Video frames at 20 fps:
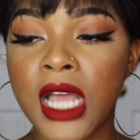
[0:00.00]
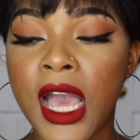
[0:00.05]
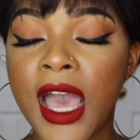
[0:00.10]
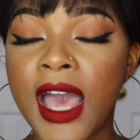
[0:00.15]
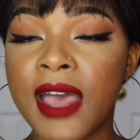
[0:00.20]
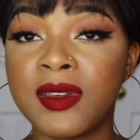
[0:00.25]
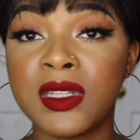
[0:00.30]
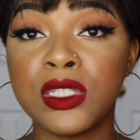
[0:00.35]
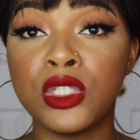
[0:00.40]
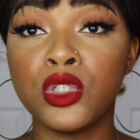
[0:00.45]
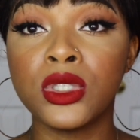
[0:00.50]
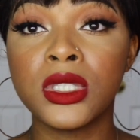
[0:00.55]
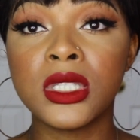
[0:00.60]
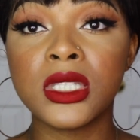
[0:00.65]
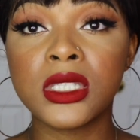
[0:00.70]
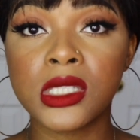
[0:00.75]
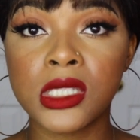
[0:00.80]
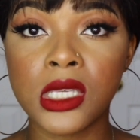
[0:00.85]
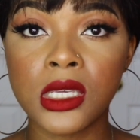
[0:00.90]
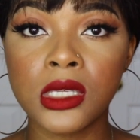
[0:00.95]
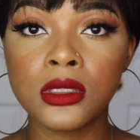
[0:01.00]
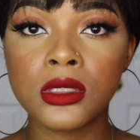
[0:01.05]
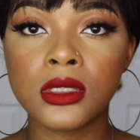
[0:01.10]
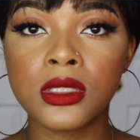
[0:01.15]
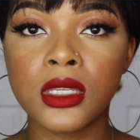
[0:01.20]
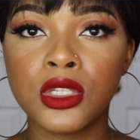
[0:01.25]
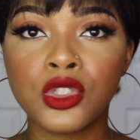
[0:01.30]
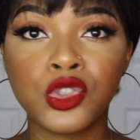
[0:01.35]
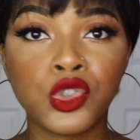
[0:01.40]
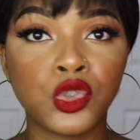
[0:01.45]
I haven't used it since,
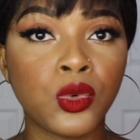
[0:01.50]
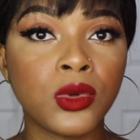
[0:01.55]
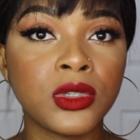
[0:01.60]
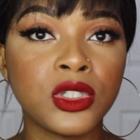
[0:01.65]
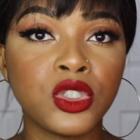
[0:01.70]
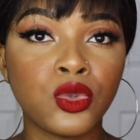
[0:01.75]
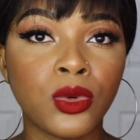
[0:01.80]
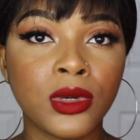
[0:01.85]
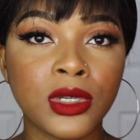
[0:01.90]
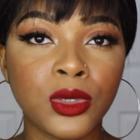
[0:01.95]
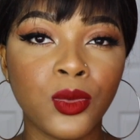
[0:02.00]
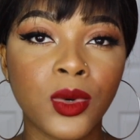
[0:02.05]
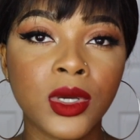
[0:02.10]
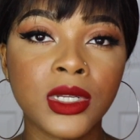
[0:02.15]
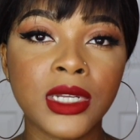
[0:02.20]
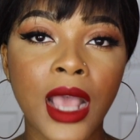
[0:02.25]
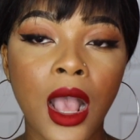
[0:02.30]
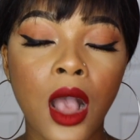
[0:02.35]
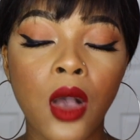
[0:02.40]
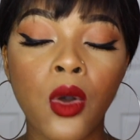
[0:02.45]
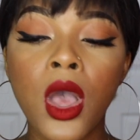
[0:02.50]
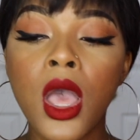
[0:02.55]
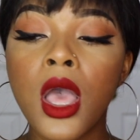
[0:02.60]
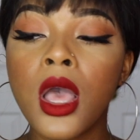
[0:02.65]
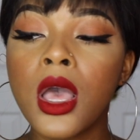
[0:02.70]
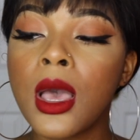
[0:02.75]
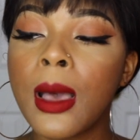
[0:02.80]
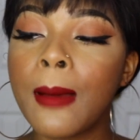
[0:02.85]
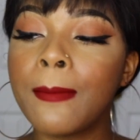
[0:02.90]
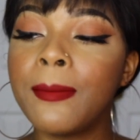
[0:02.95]
and it's 2021 now.
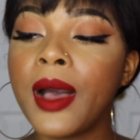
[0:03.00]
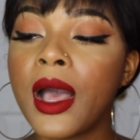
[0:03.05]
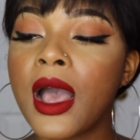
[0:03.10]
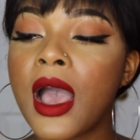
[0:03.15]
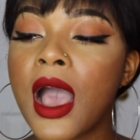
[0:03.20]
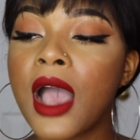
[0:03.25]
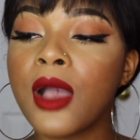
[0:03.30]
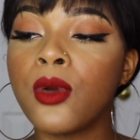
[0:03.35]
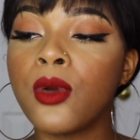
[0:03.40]
But I